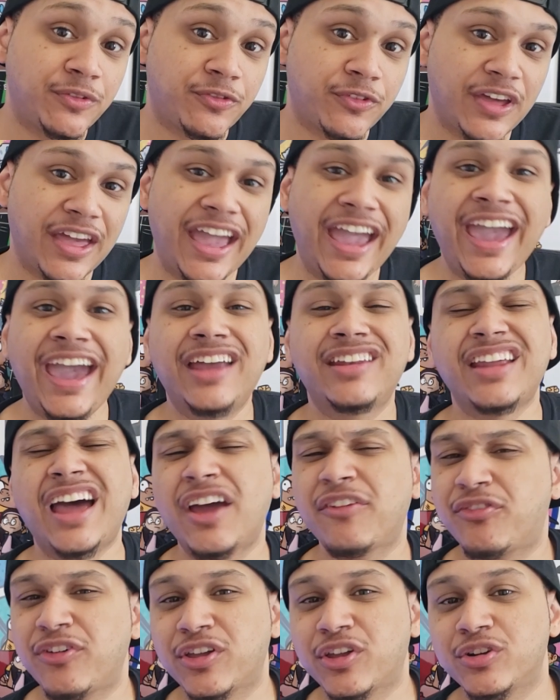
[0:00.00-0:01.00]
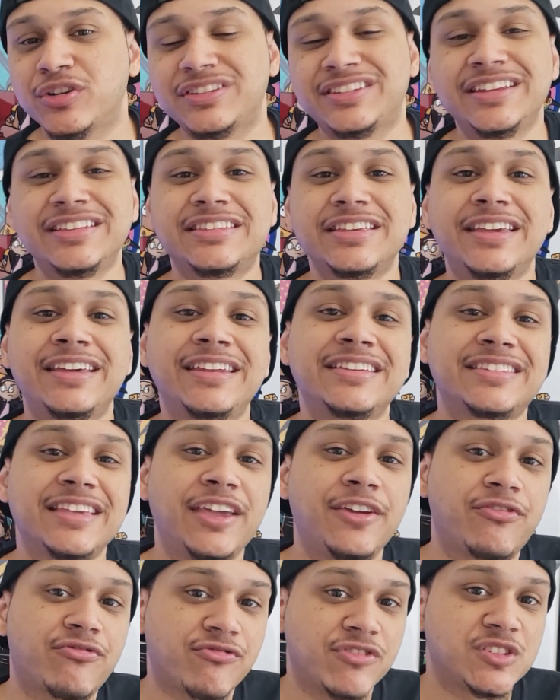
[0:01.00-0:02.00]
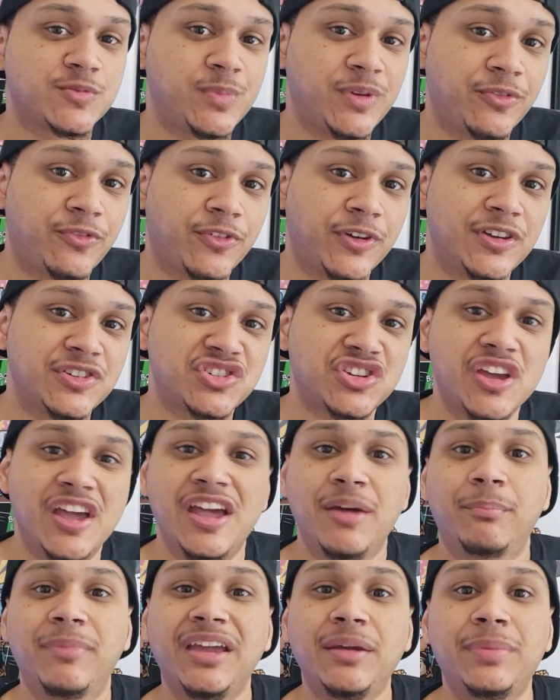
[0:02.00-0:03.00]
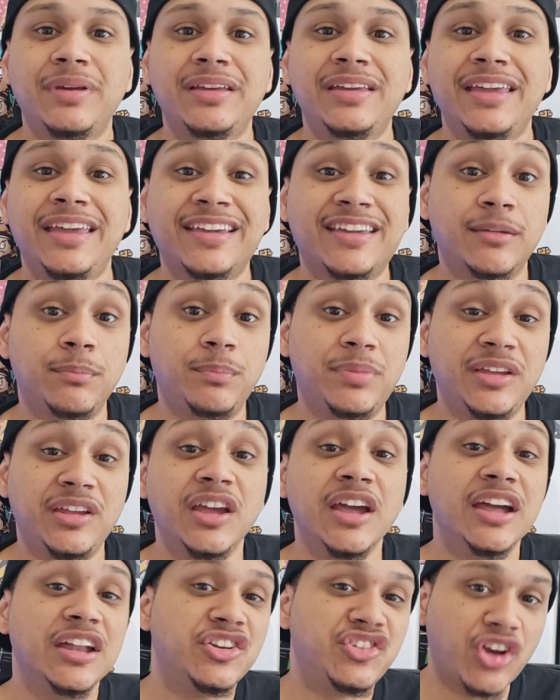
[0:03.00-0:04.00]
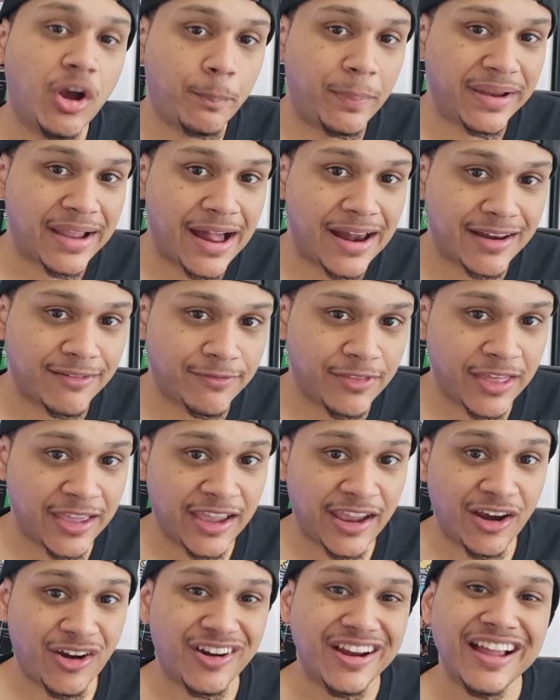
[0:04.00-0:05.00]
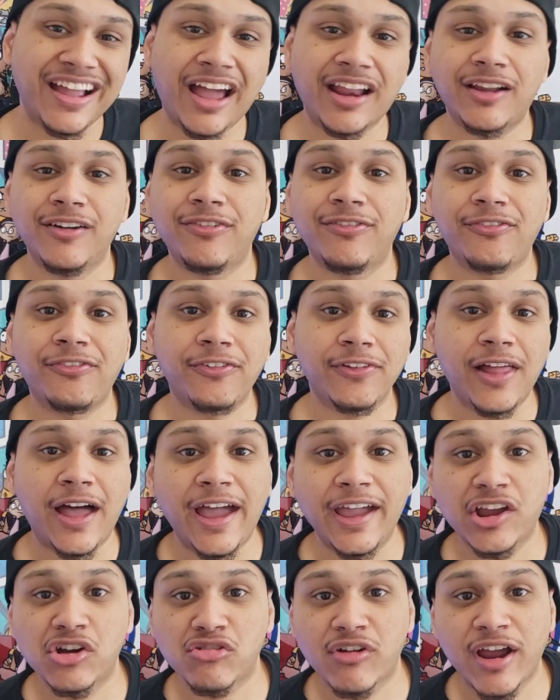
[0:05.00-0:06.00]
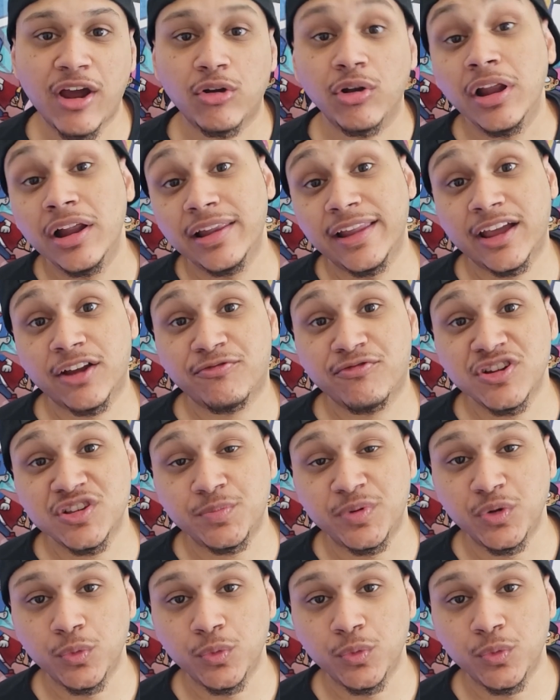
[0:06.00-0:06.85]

And I figured since it is a frisbee fish, maybe it can be jumping out of the air, kind of flying around like a frisbee